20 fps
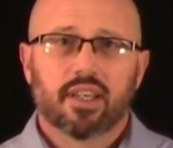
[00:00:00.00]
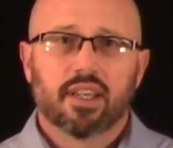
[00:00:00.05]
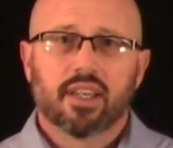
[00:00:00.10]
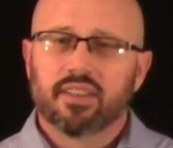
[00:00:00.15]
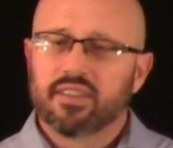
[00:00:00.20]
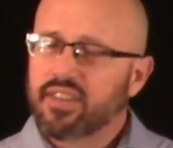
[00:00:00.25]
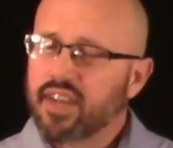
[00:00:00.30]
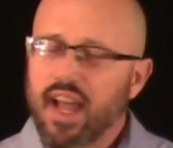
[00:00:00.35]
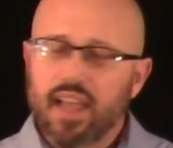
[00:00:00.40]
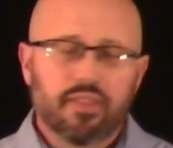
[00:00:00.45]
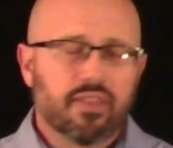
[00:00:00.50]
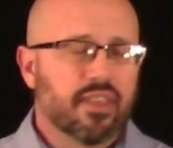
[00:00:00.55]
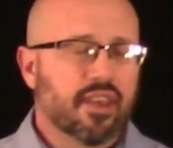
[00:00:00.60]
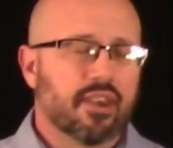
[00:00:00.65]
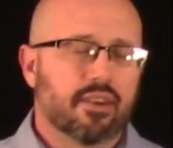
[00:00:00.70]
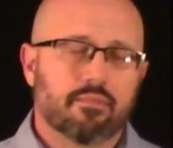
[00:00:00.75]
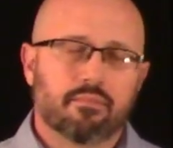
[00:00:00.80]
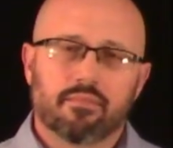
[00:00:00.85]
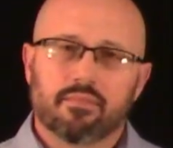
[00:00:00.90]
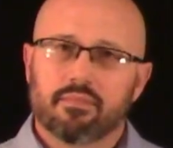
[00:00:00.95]
It's not
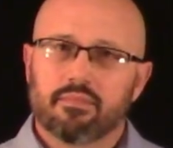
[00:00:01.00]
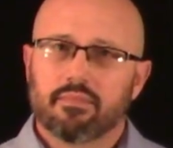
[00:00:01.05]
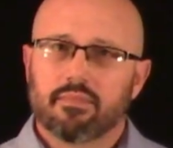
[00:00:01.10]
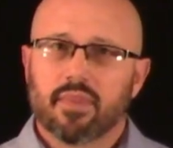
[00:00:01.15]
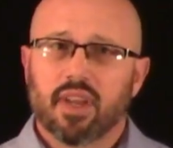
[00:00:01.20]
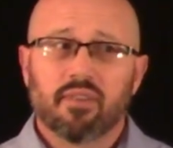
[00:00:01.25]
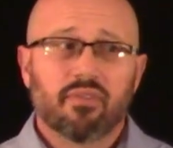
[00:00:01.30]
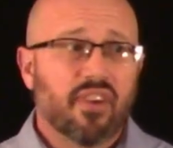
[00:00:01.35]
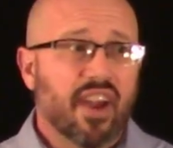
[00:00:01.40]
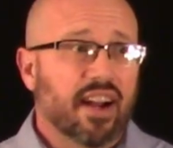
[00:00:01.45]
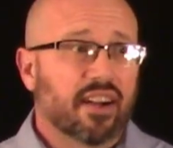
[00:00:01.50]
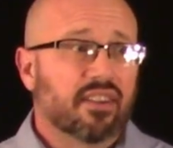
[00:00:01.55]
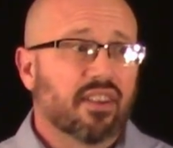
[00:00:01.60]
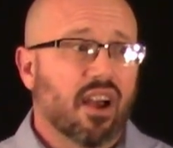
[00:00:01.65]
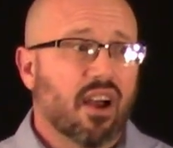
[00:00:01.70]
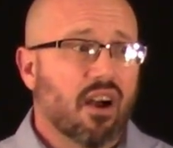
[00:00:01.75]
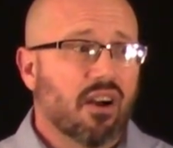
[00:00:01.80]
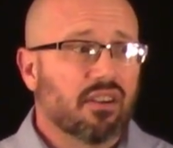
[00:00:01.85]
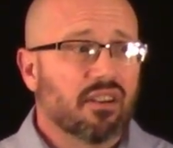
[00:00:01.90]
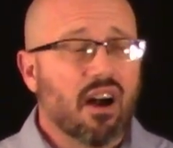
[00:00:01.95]
them. In fact,
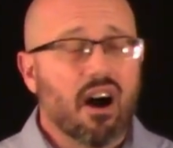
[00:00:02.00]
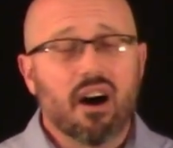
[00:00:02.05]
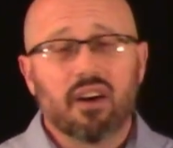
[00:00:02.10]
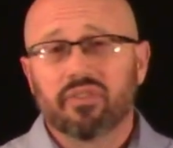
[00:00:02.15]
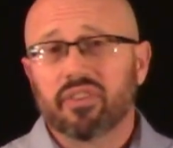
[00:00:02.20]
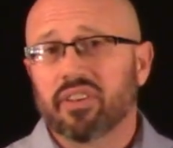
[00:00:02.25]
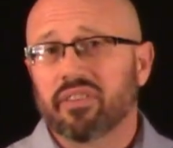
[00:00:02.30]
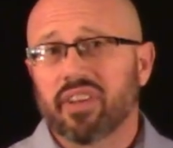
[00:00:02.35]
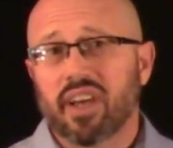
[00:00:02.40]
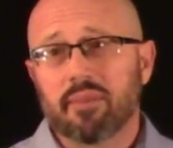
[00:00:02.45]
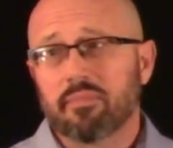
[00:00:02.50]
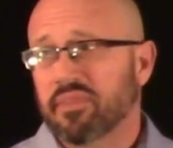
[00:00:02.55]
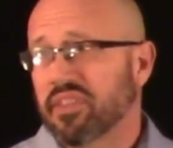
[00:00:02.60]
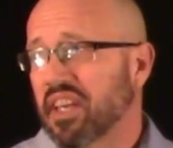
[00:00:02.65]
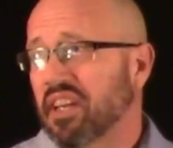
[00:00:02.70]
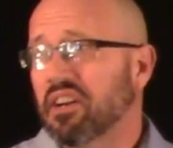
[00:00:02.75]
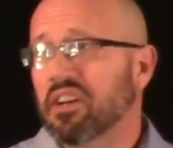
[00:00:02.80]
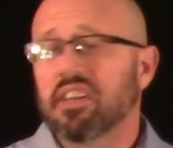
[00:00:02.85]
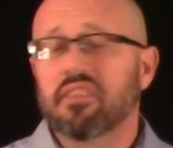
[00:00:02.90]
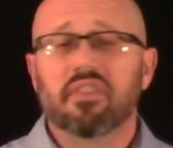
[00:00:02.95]
oftentimes
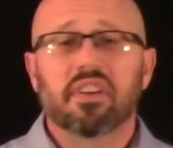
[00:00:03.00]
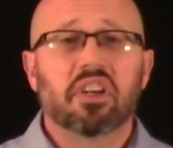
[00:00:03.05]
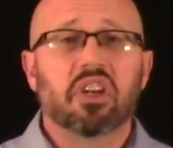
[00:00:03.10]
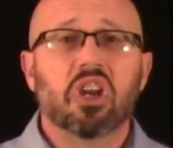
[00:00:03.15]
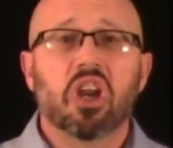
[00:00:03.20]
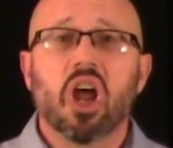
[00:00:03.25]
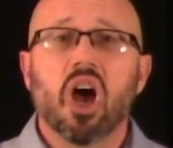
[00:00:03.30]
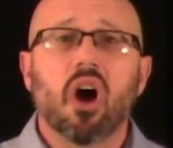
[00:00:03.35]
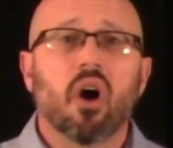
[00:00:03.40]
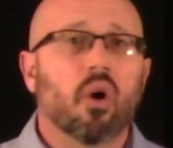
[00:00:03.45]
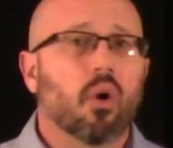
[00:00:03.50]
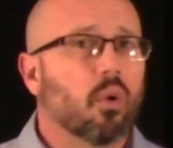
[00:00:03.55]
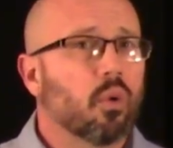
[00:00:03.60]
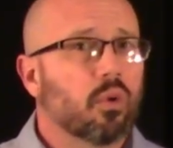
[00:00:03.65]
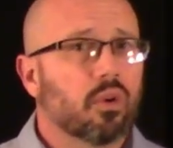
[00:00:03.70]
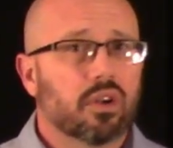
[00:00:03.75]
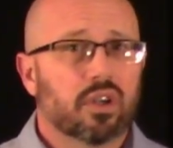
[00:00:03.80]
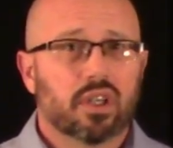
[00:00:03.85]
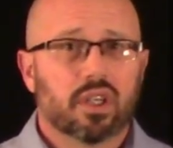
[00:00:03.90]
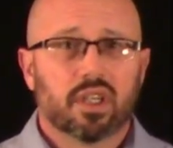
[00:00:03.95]
they don't even know.
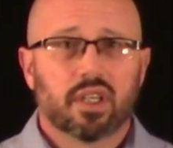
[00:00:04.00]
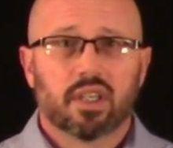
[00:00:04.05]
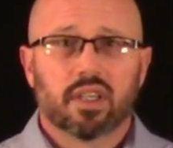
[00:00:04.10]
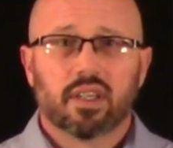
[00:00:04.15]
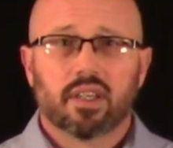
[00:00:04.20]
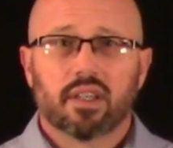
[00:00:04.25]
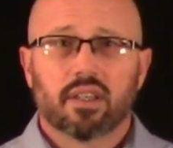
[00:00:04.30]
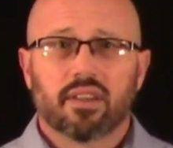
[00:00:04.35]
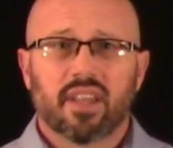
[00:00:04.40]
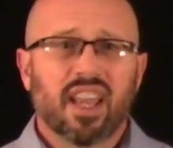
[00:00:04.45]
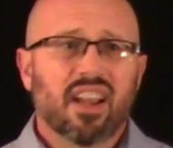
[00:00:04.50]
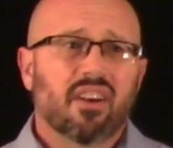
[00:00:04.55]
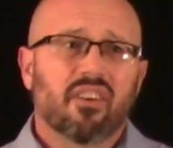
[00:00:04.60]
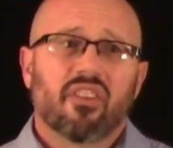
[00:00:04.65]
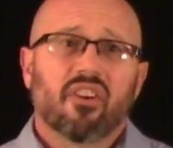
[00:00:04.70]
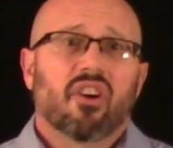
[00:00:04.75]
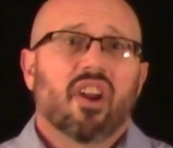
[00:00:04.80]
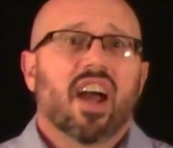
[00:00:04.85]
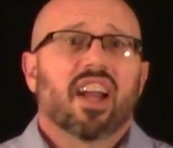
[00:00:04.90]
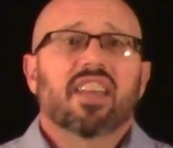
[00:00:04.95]

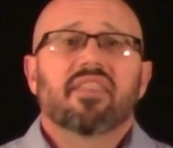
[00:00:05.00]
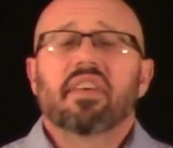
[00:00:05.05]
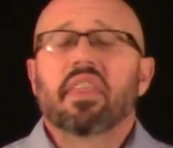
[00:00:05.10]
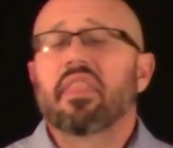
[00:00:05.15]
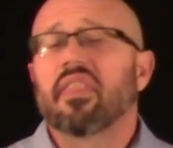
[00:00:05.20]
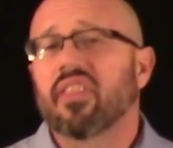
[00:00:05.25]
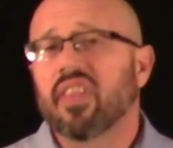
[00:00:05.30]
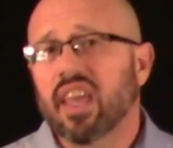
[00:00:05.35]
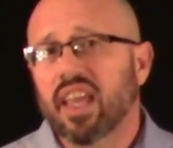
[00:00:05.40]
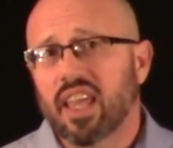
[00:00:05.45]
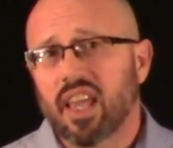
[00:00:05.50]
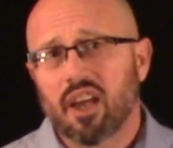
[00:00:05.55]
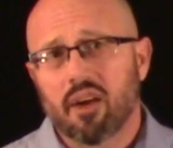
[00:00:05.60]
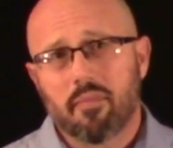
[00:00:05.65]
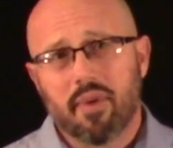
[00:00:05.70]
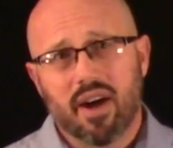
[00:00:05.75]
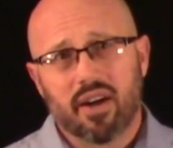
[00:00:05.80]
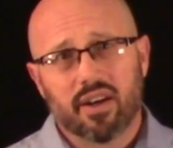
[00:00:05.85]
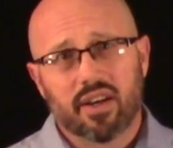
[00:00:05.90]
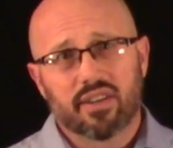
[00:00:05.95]
They're not even thinking
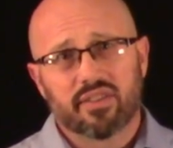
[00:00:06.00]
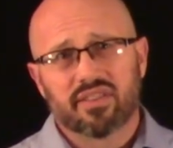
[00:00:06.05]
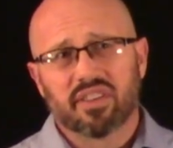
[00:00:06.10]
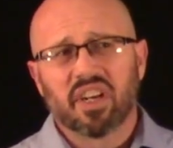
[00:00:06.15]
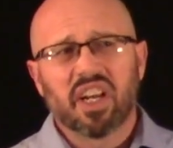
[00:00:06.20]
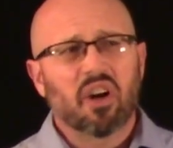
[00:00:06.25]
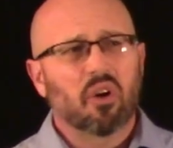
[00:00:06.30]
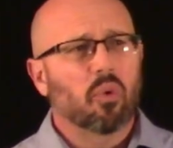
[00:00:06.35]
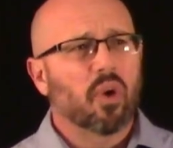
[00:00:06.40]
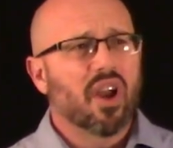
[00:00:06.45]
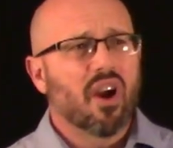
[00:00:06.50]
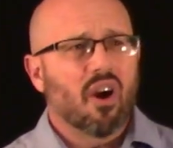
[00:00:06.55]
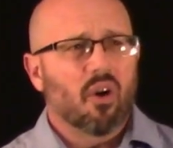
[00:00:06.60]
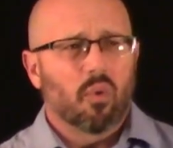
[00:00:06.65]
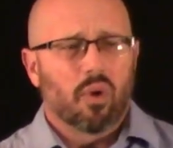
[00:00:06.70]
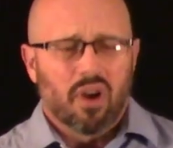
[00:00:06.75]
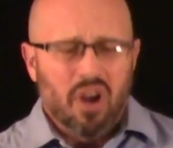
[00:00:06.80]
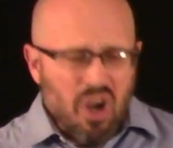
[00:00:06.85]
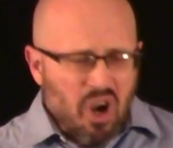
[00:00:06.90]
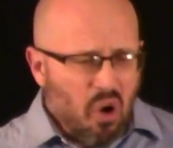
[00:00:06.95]
about us. And here we
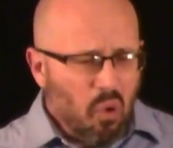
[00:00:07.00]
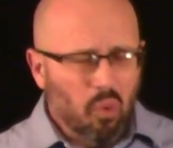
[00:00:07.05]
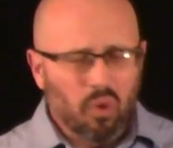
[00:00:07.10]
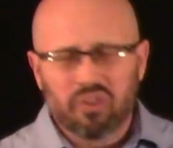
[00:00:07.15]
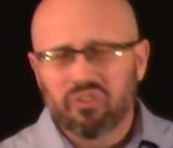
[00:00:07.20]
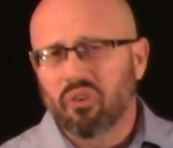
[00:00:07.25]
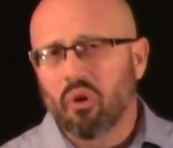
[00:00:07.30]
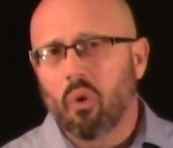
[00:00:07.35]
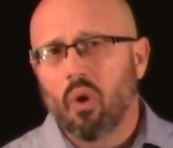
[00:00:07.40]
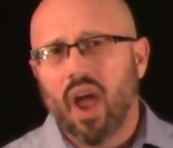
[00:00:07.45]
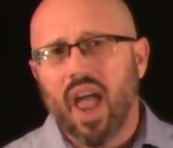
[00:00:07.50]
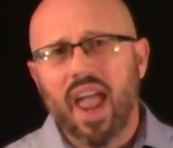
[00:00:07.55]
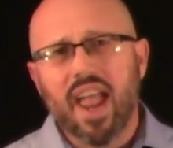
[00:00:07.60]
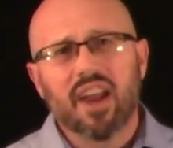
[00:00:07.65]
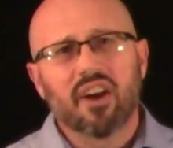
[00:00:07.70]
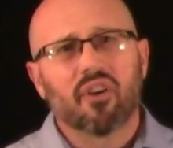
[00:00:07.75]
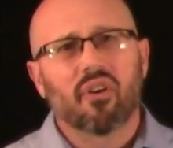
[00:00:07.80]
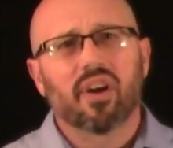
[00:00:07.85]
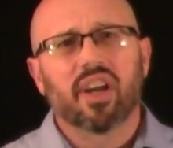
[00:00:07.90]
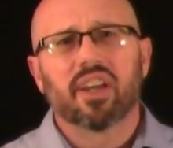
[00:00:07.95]
are, we're so
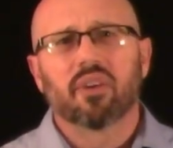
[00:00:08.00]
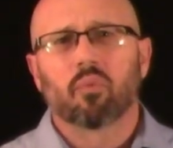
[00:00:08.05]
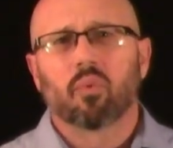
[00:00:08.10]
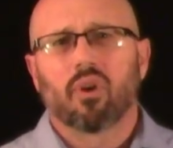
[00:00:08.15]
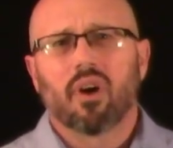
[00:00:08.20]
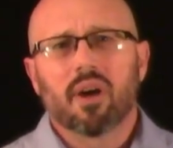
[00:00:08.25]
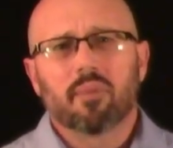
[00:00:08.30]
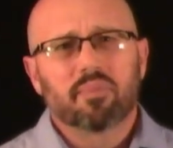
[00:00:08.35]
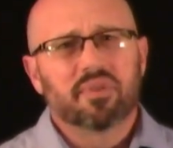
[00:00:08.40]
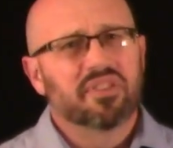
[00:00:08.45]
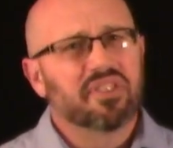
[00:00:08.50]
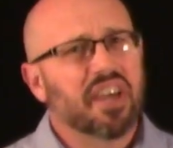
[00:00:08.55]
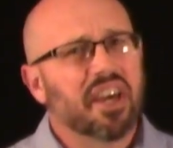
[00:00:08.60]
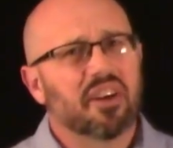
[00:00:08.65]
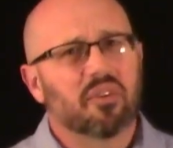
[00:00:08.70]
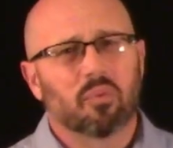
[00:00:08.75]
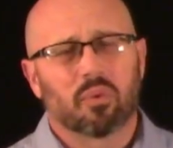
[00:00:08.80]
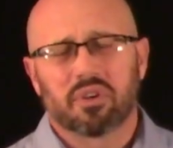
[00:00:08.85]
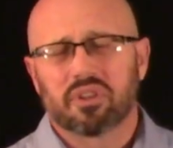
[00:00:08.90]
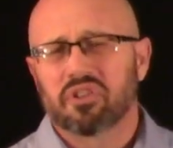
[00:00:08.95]
angry and we're
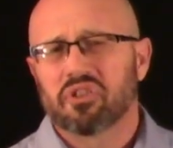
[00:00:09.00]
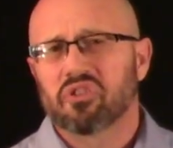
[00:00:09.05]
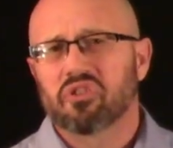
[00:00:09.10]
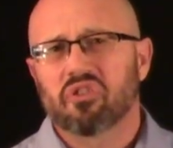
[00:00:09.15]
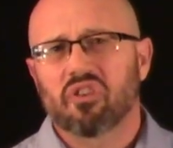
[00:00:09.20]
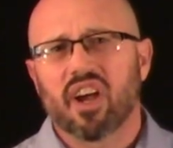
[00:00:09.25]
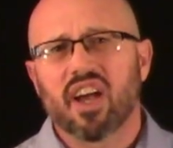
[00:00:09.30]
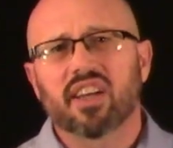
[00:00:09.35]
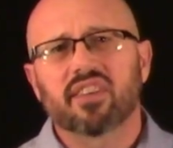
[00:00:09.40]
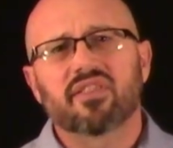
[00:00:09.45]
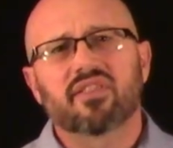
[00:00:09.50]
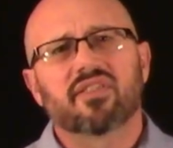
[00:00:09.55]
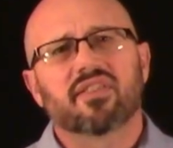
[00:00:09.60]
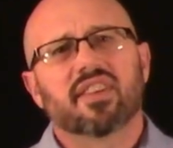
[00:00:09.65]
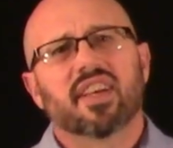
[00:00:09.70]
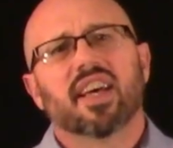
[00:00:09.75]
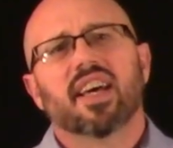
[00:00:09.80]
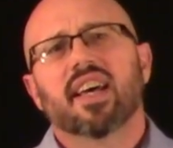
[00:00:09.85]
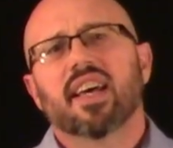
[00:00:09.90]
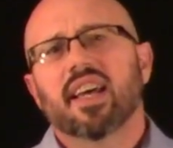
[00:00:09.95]
upset and we're
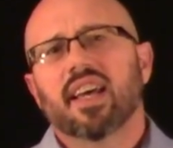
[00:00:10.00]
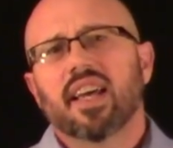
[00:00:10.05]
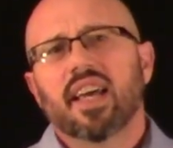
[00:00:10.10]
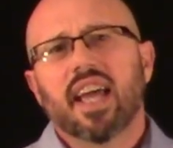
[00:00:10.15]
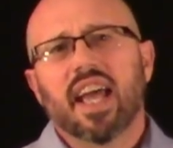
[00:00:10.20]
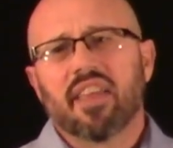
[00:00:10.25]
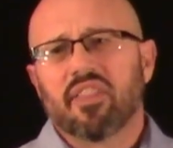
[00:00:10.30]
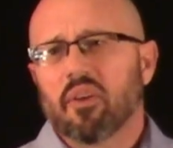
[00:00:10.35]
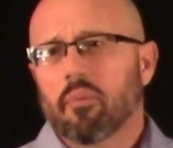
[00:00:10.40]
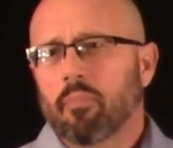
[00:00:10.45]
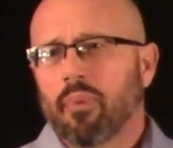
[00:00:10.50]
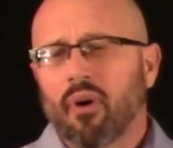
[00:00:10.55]
stressed. And the